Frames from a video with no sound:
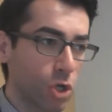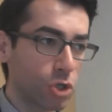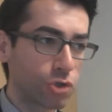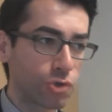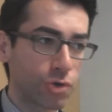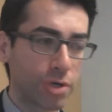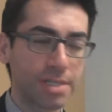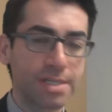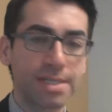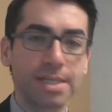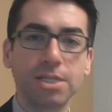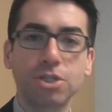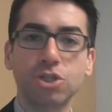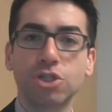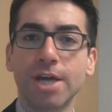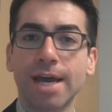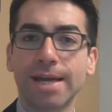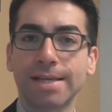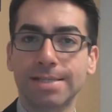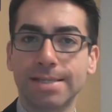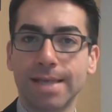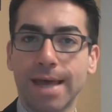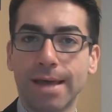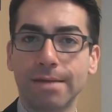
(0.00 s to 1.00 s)
Trustee
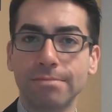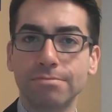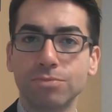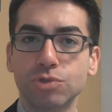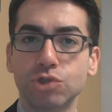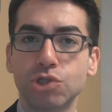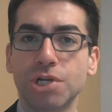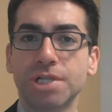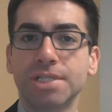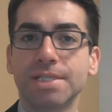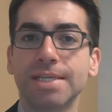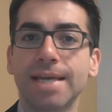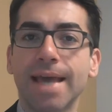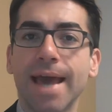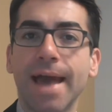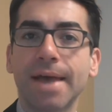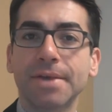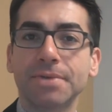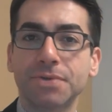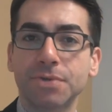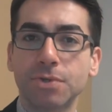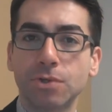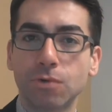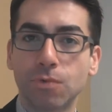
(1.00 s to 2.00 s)
checks that. Trustee
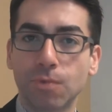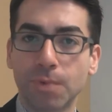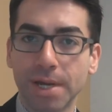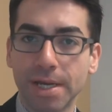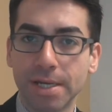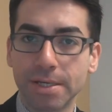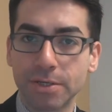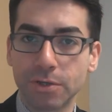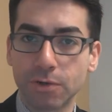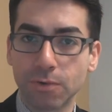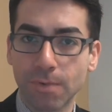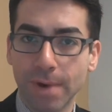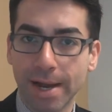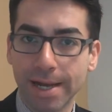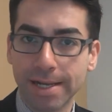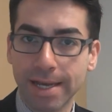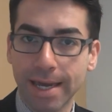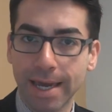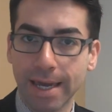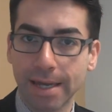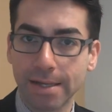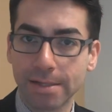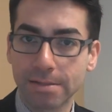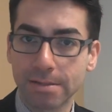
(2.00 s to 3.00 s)
asks you to raise your right
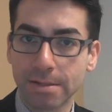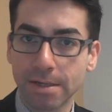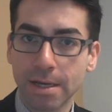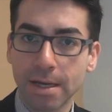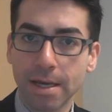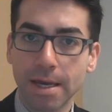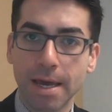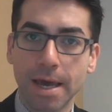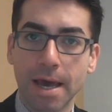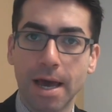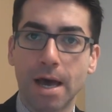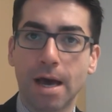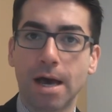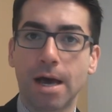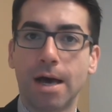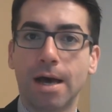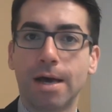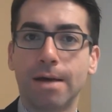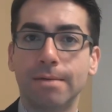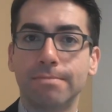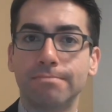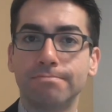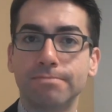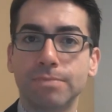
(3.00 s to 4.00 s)
hand.
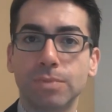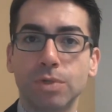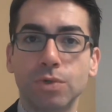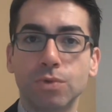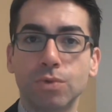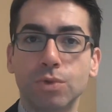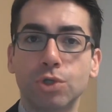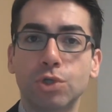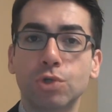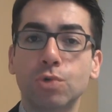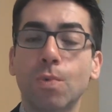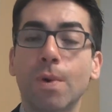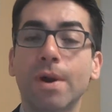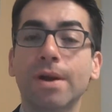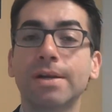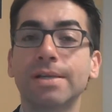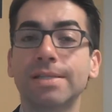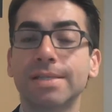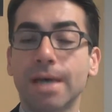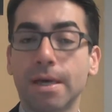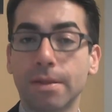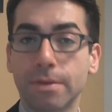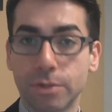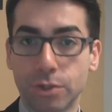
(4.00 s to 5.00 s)
You swear to
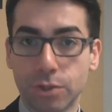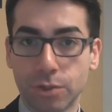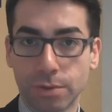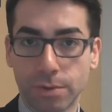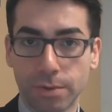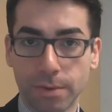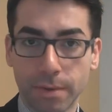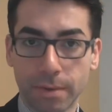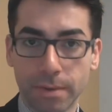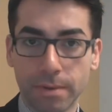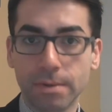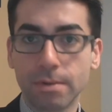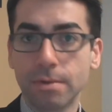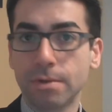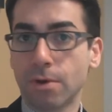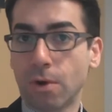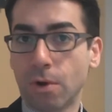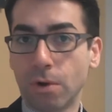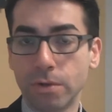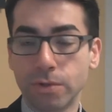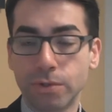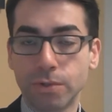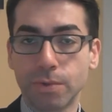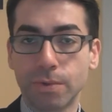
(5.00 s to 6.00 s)
tell the truth, the
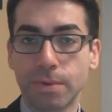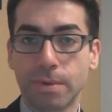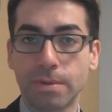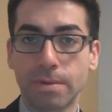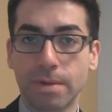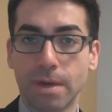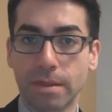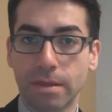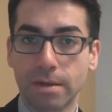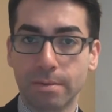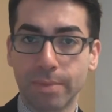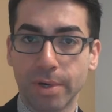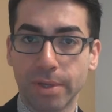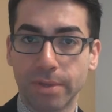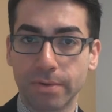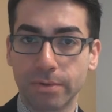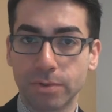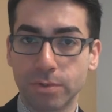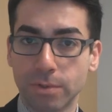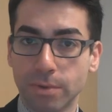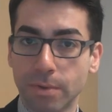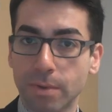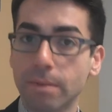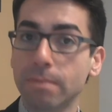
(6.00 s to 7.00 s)
whole truth, and nothing but the
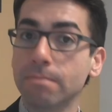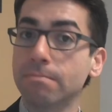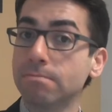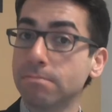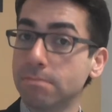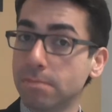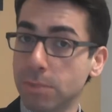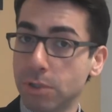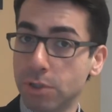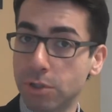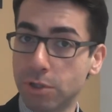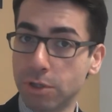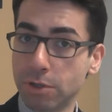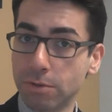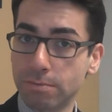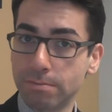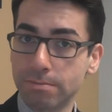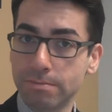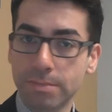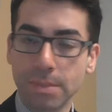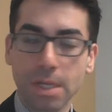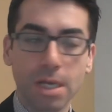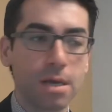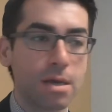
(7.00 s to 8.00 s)
truth. You do.
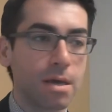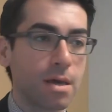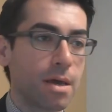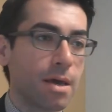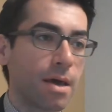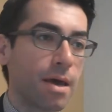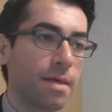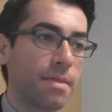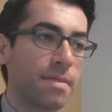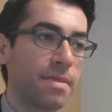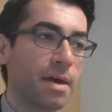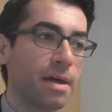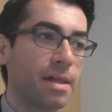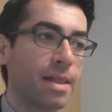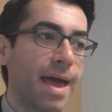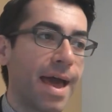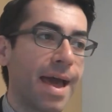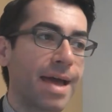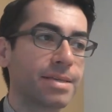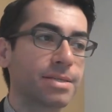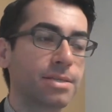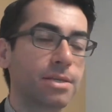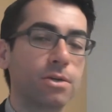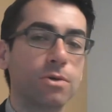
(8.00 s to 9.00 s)
They'll
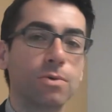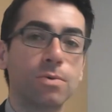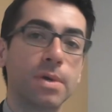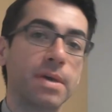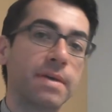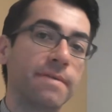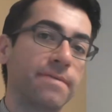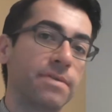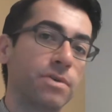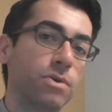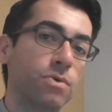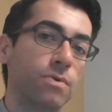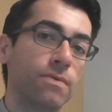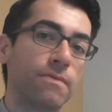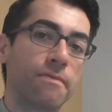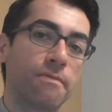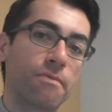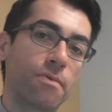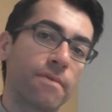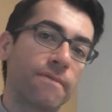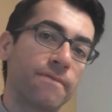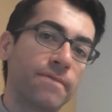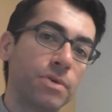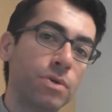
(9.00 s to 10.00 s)
ask you if you've
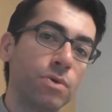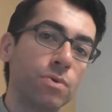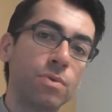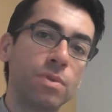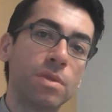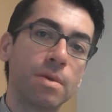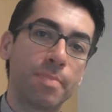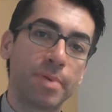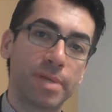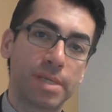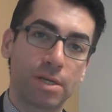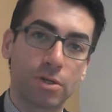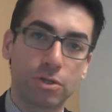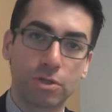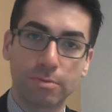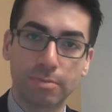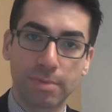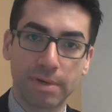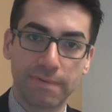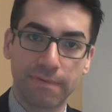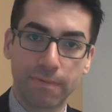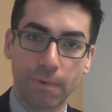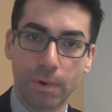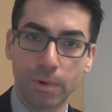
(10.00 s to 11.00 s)
reviewed the petition
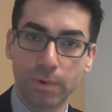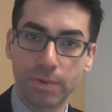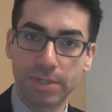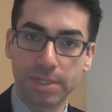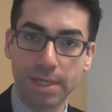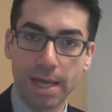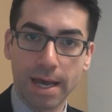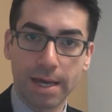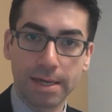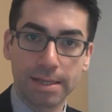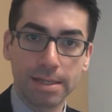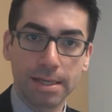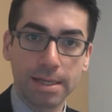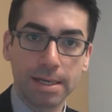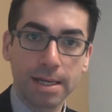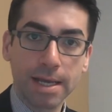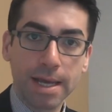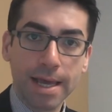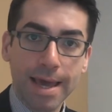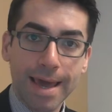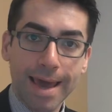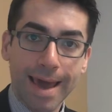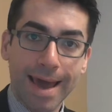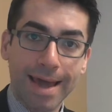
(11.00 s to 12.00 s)
before you signed it,
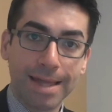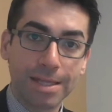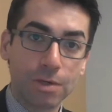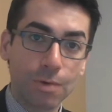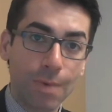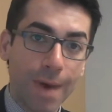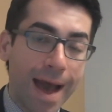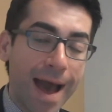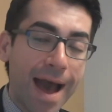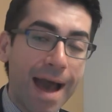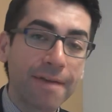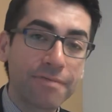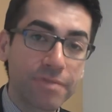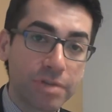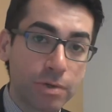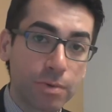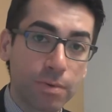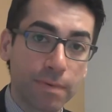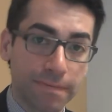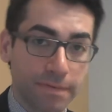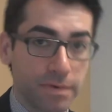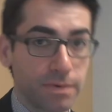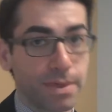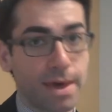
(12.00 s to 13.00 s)
and you have to
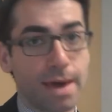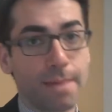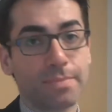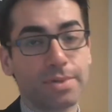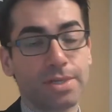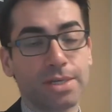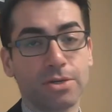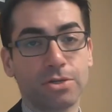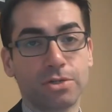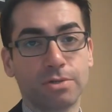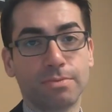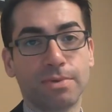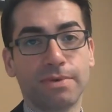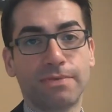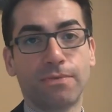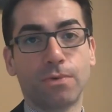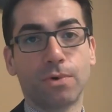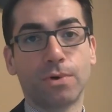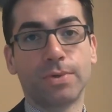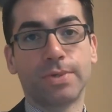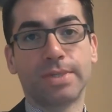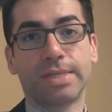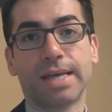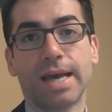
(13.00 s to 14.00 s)
review that petition
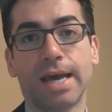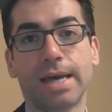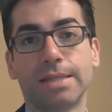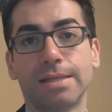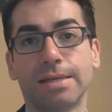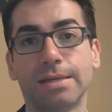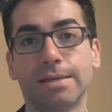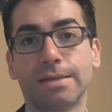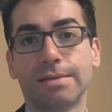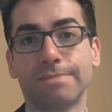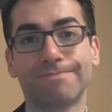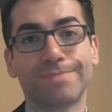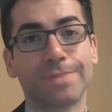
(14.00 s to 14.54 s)
before you sign it.